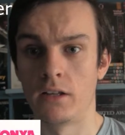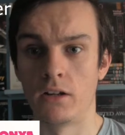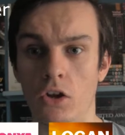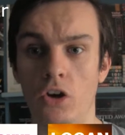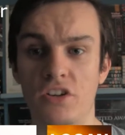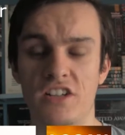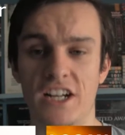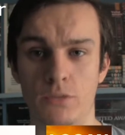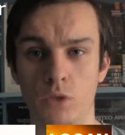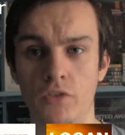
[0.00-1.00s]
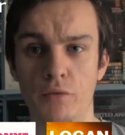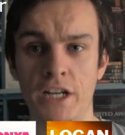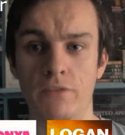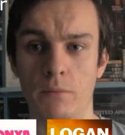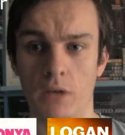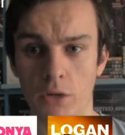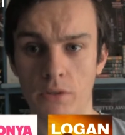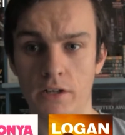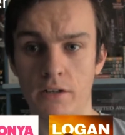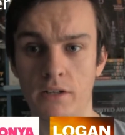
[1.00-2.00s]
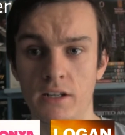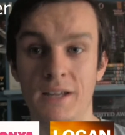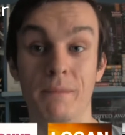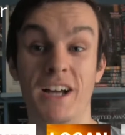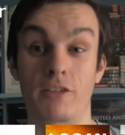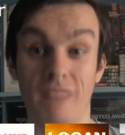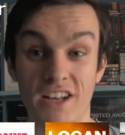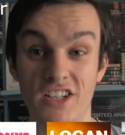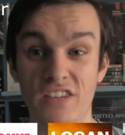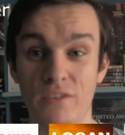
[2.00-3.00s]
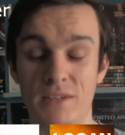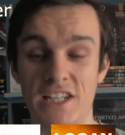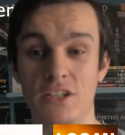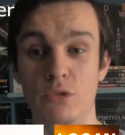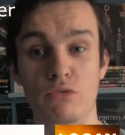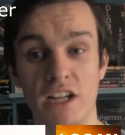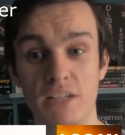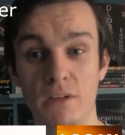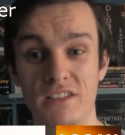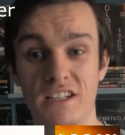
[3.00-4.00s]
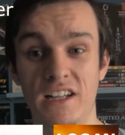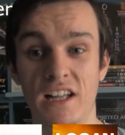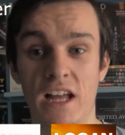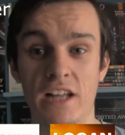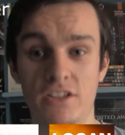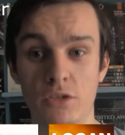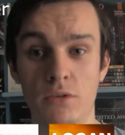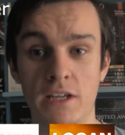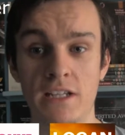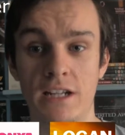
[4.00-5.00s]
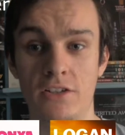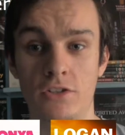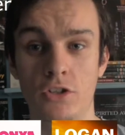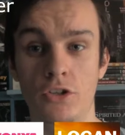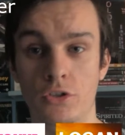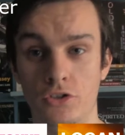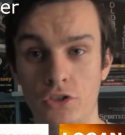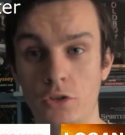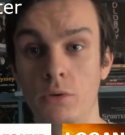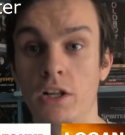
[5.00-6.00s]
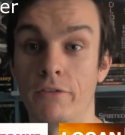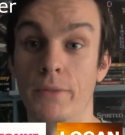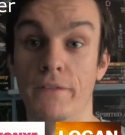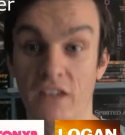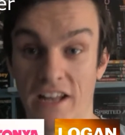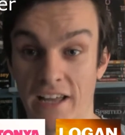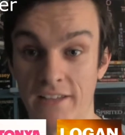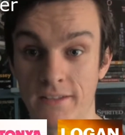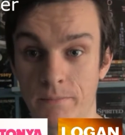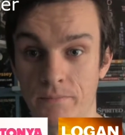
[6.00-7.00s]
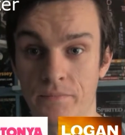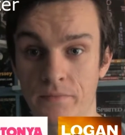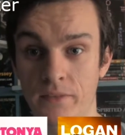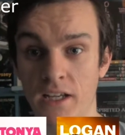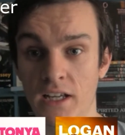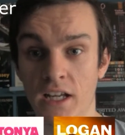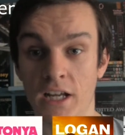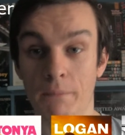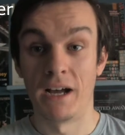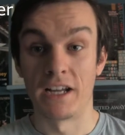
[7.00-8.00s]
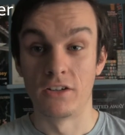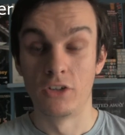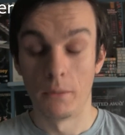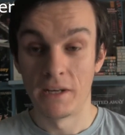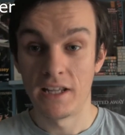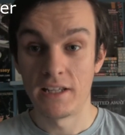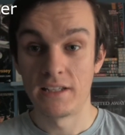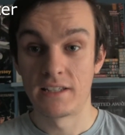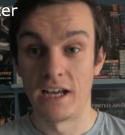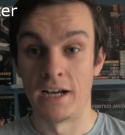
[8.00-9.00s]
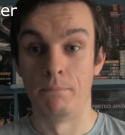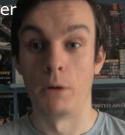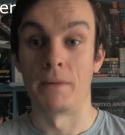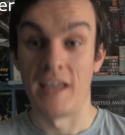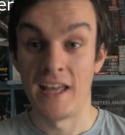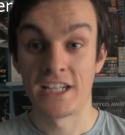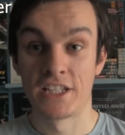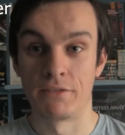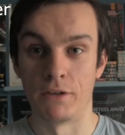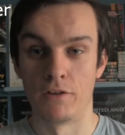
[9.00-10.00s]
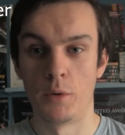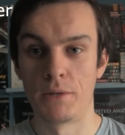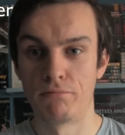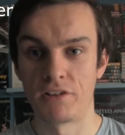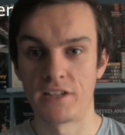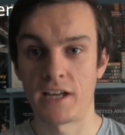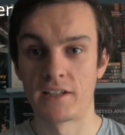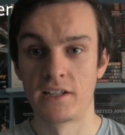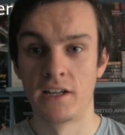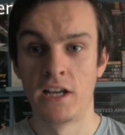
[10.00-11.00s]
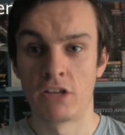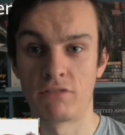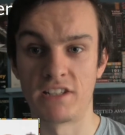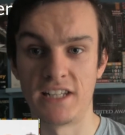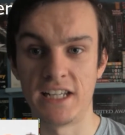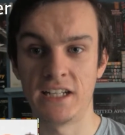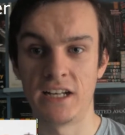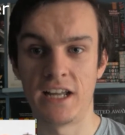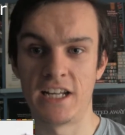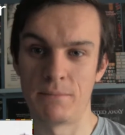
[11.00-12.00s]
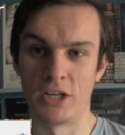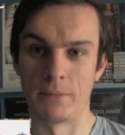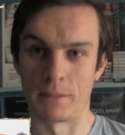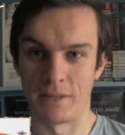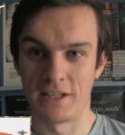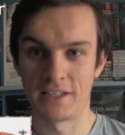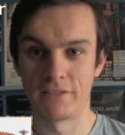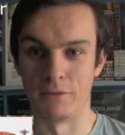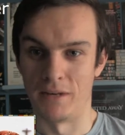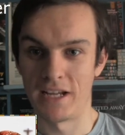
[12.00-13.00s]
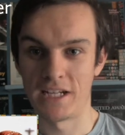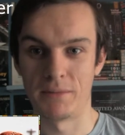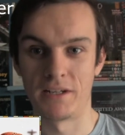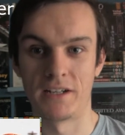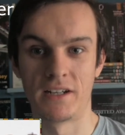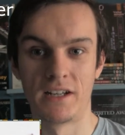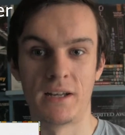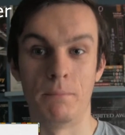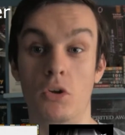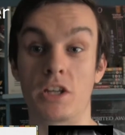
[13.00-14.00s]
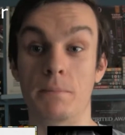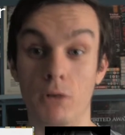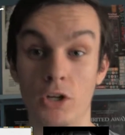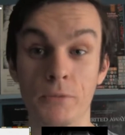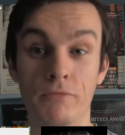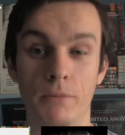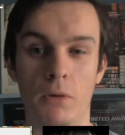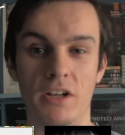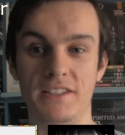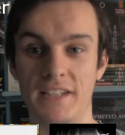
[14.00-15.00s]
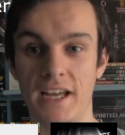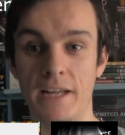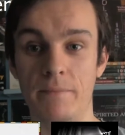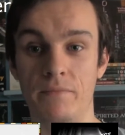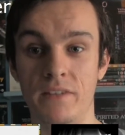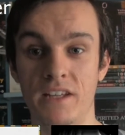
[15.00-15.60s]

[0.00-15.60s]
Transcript: Logan/Wolverine from Logan, Mark Venton from T2 Trainspotting, and Suki/Cho Yun-soo from The Villainess. My nominees are Bobby Hicks from The Florida Project, Christine Lady Bird McPherson from Lady Bird, Molly Bloom from Molly's Game,